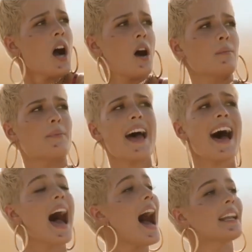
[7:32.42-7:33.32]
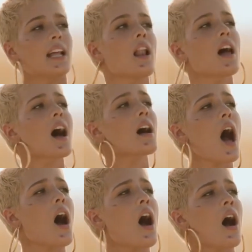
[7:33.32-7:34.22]
of really good
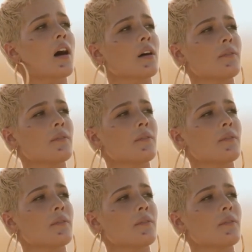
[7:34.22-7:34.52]
producers.